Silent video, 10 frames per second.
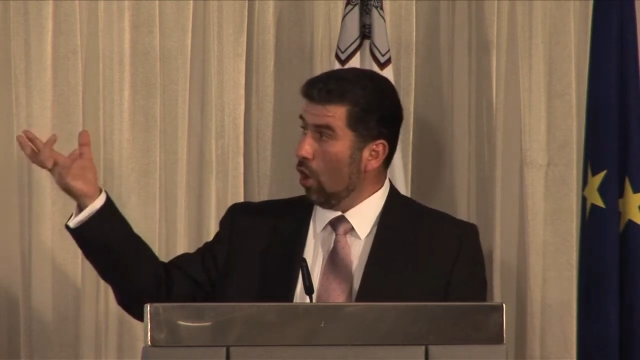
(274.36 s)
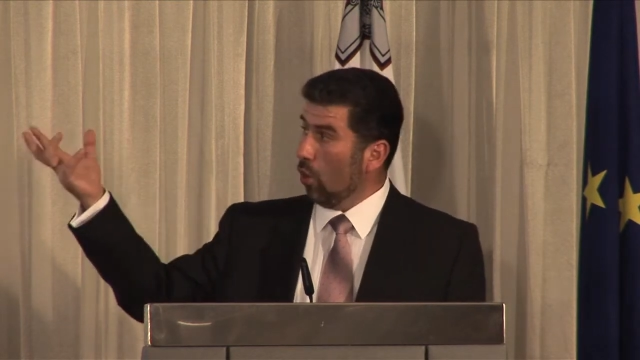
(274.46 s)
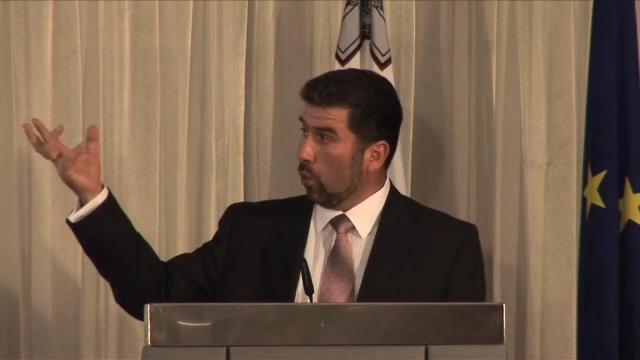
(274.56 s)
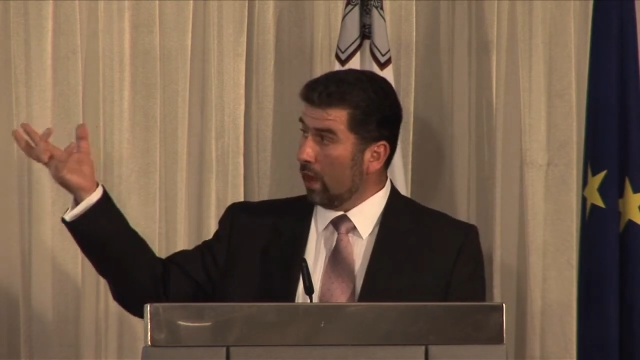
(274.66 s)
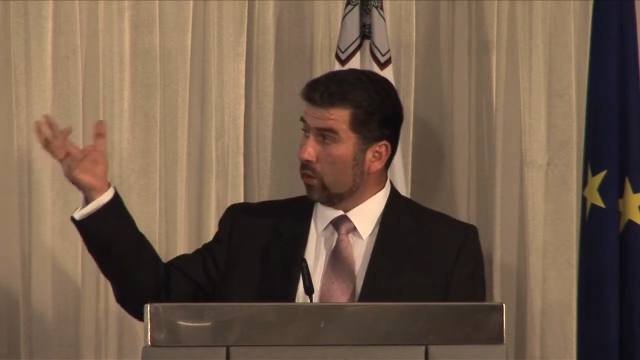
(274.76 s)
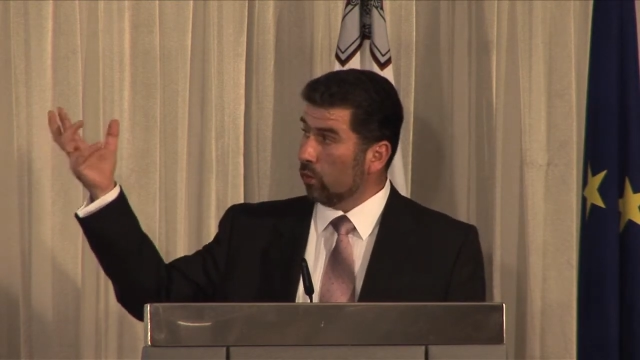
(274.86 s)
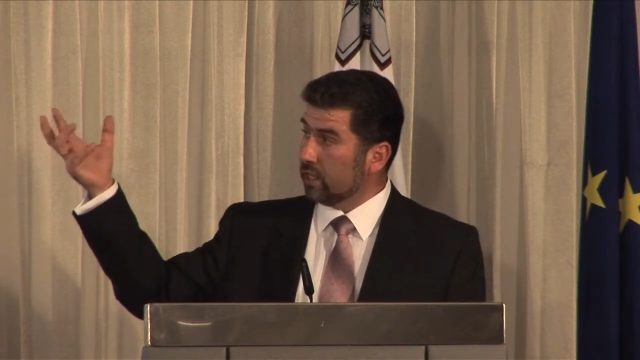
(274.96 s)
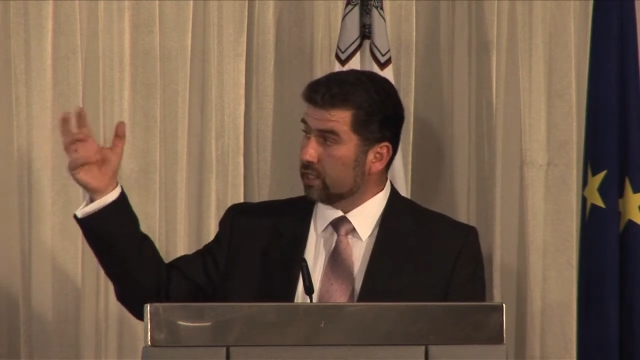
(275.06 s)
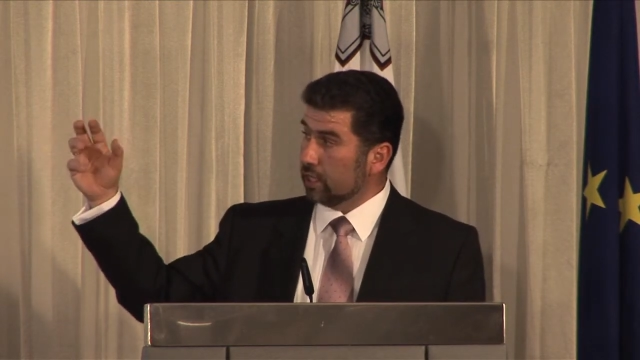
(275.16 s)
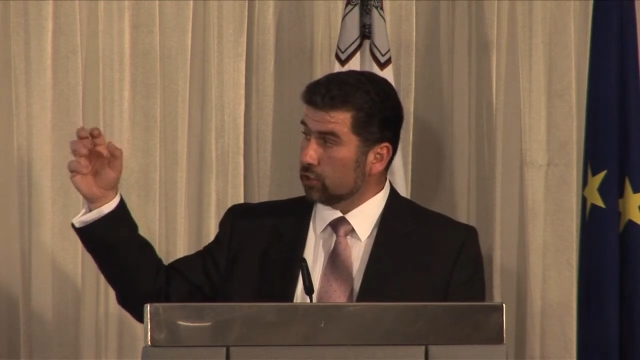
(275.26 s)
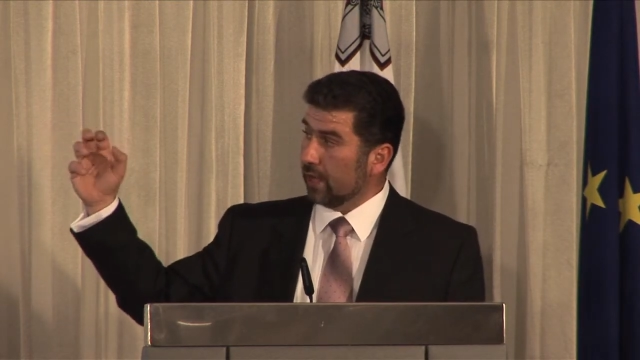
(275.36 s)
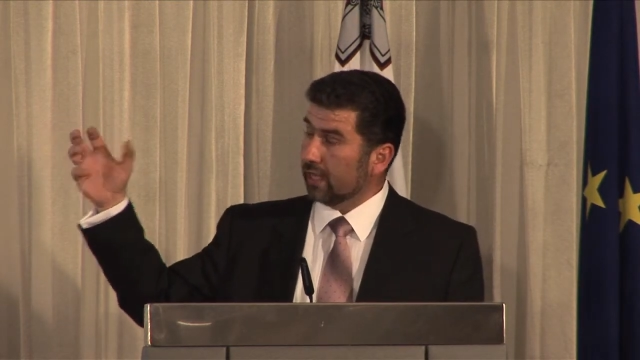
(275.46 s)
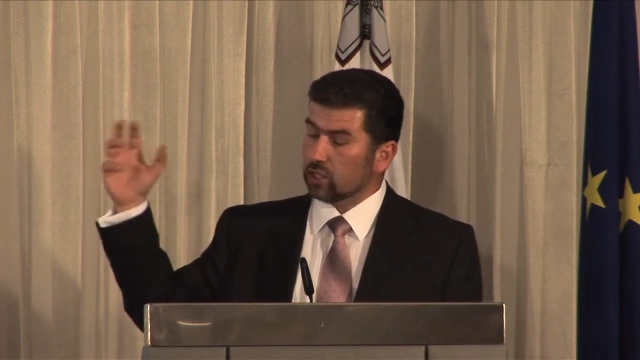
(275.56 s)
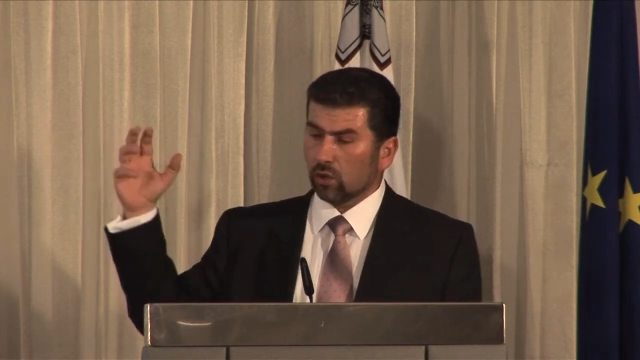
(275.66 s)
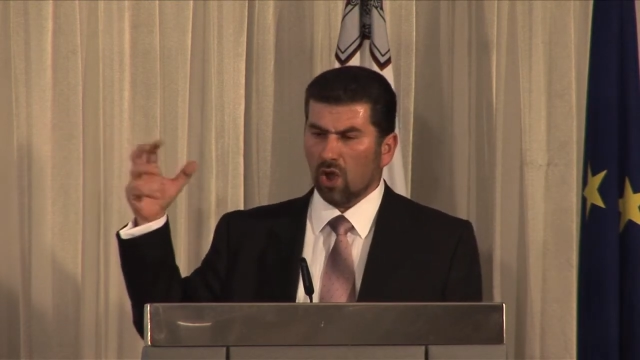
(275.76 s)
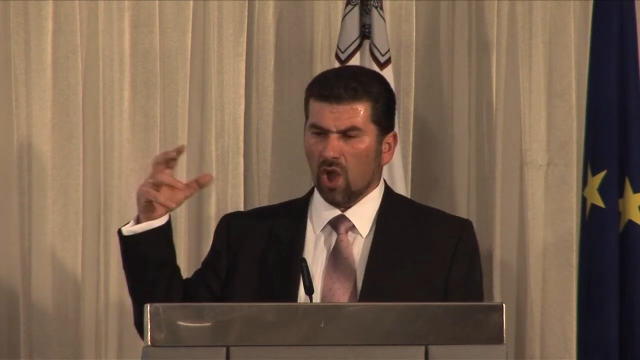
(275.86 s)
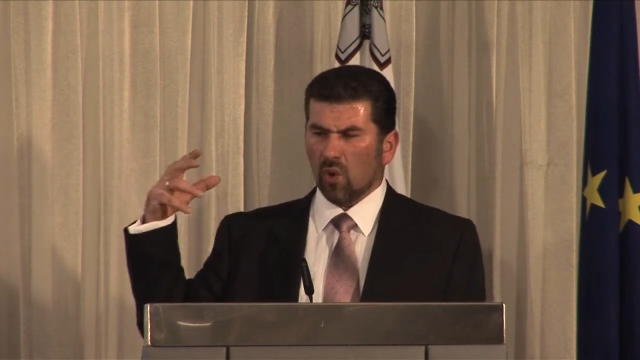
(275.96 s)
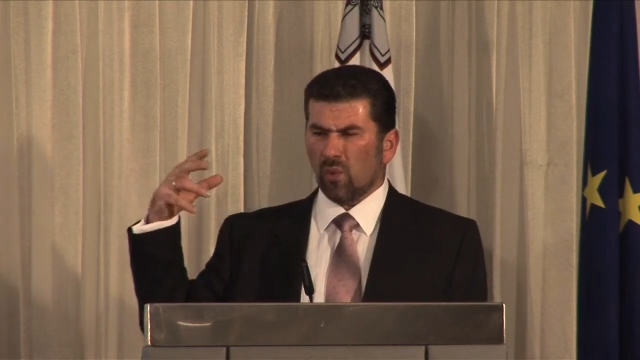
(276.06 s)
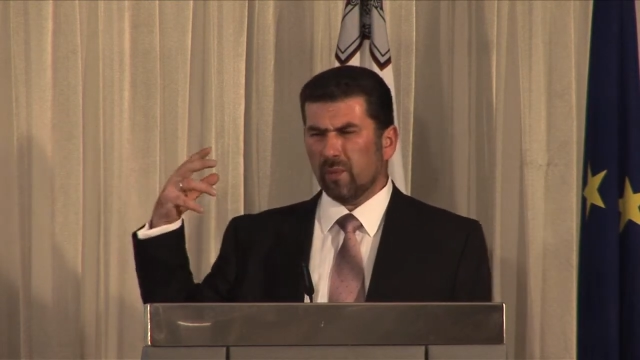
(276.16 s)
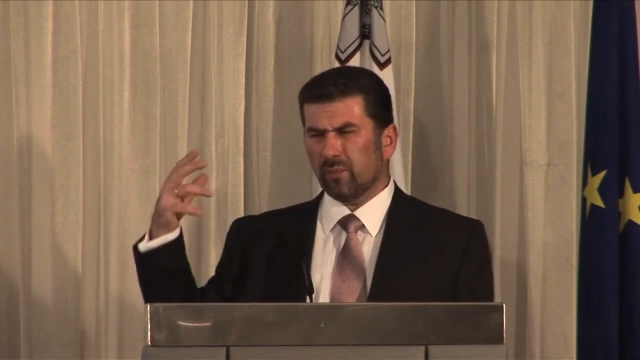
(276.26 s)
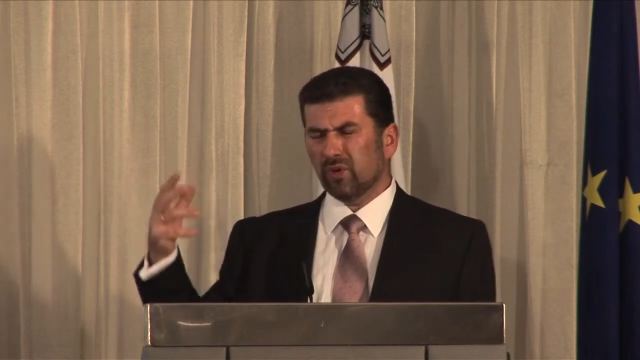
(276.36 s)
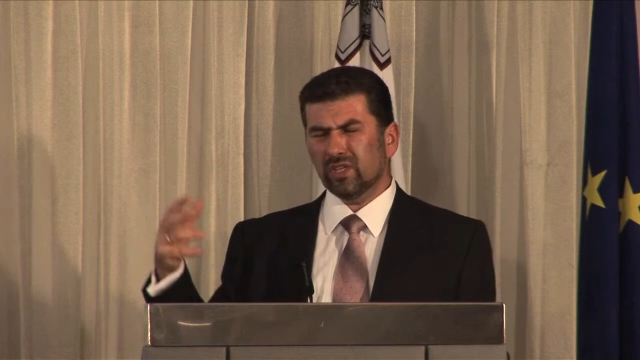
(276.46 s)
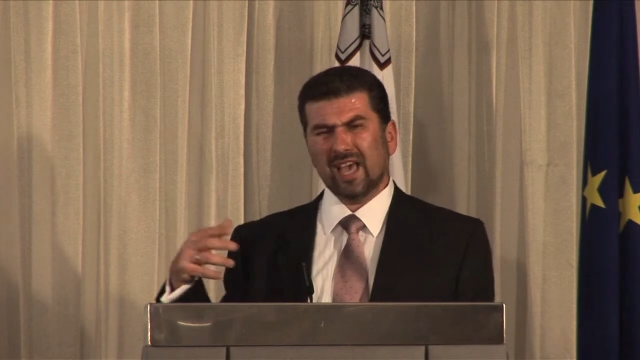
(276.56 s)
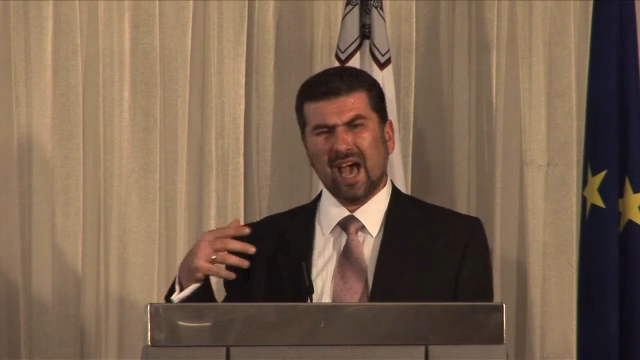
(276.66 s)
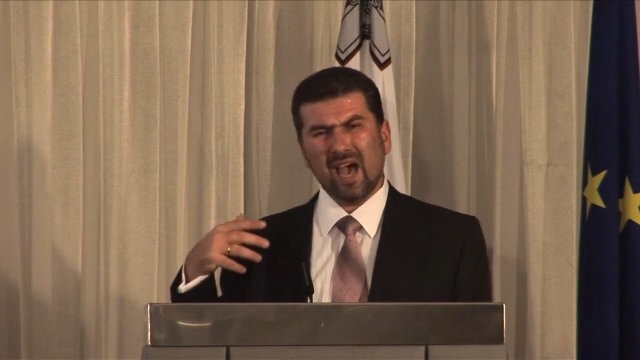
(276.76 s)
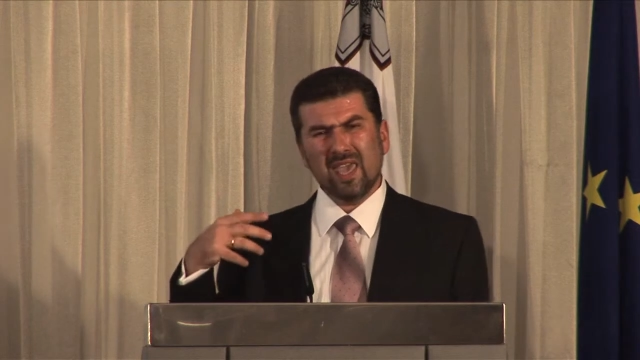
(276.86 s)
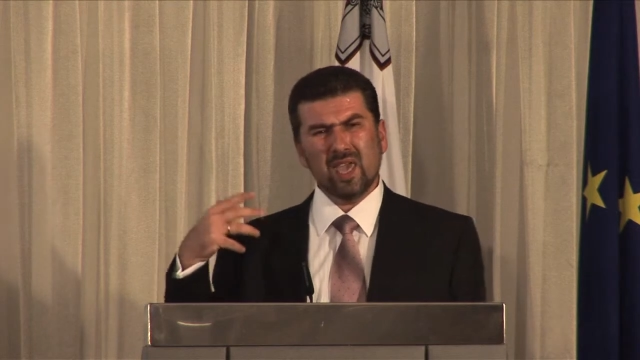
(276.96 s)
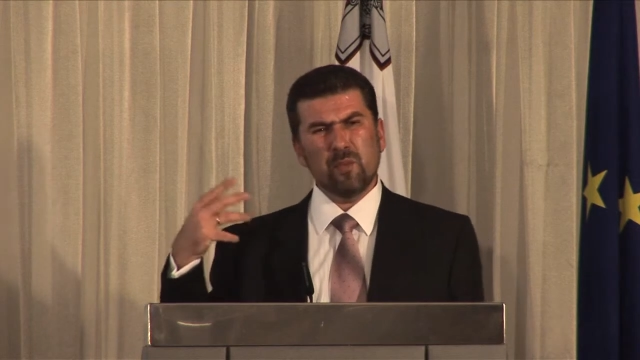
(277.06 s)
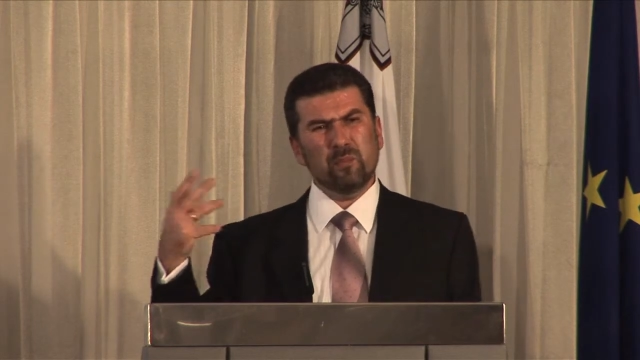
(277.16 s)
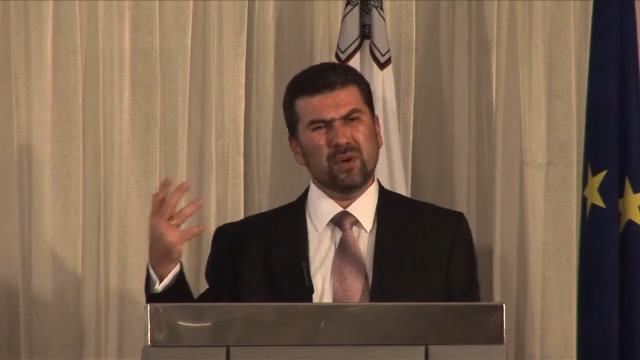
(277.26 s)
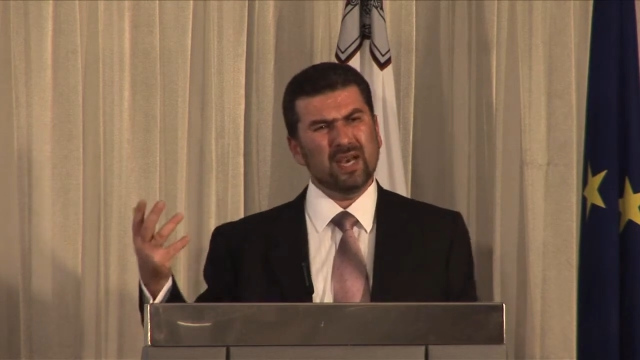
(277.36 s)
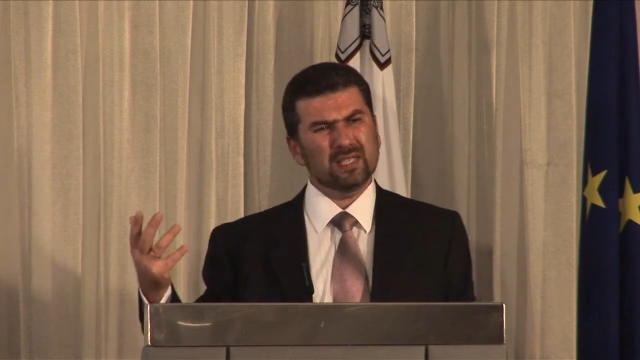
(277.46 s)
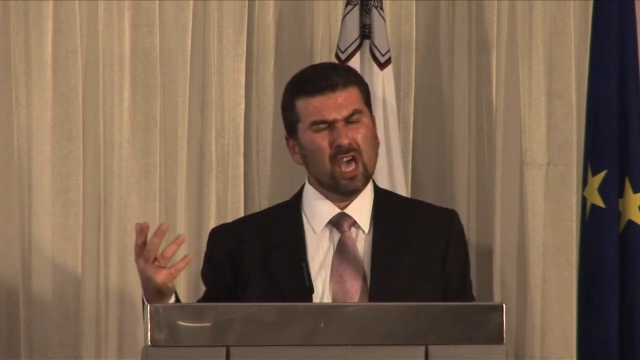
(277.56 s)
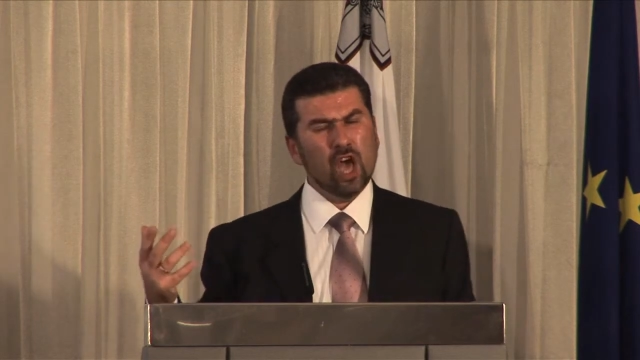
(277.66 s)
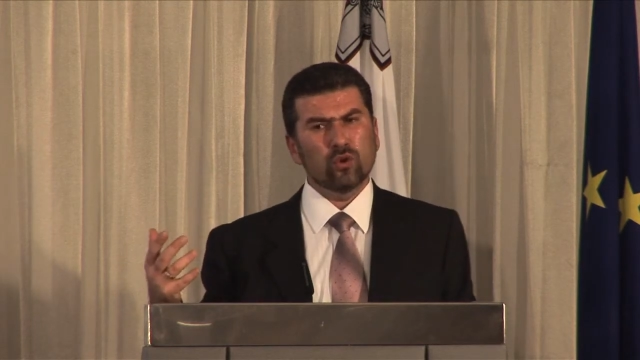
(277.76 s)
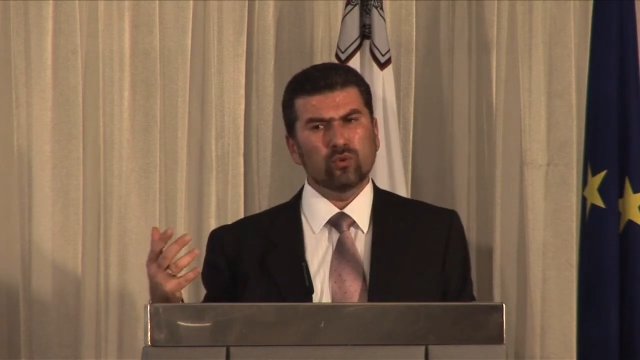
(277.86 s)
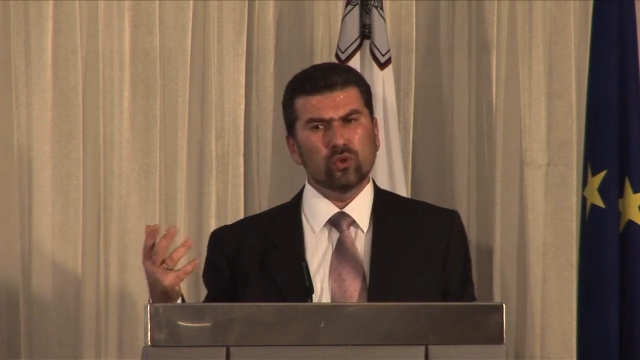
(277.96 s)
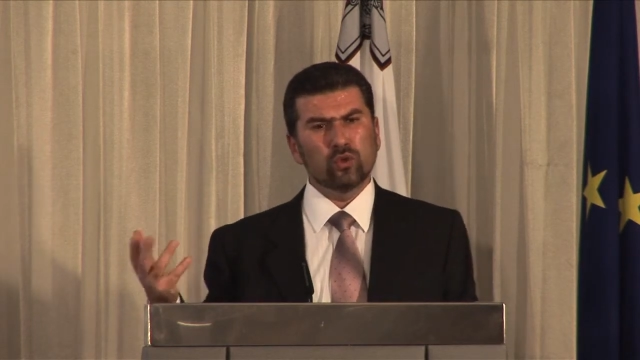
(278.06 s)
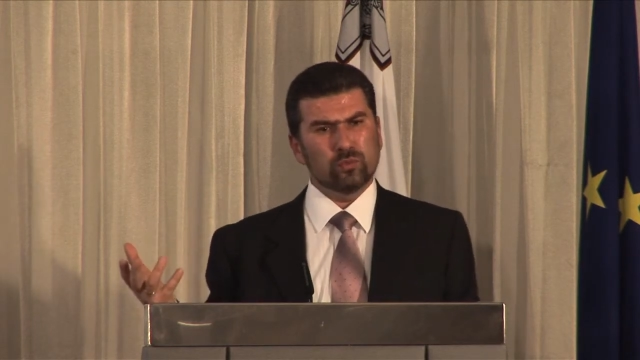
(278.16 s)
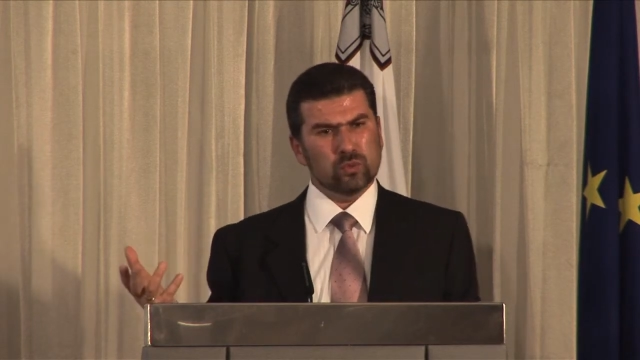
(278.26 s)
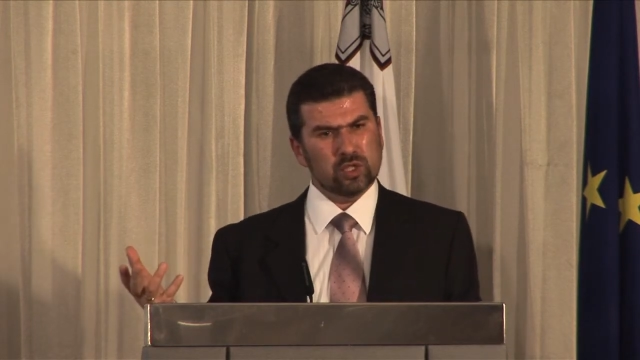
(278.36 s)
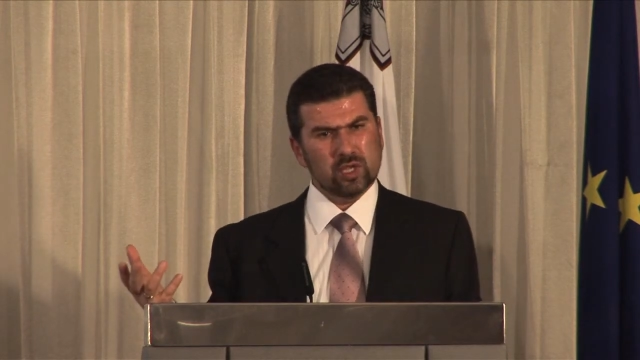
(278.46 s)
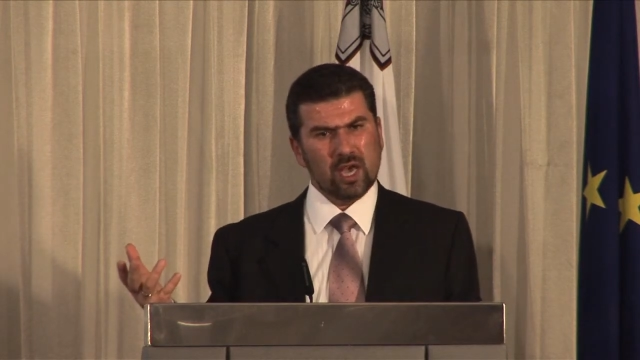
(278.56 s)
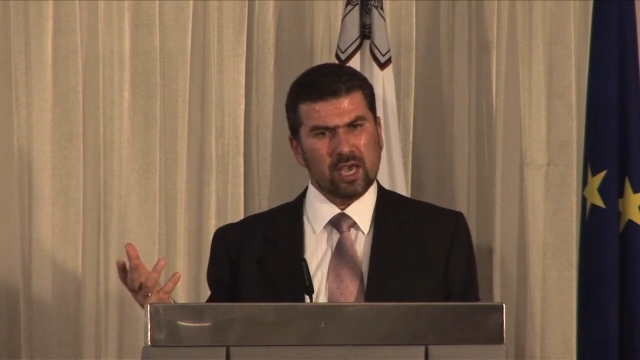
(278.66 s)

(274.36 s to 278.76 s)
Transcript: when we situate. So we put high-impact rooms,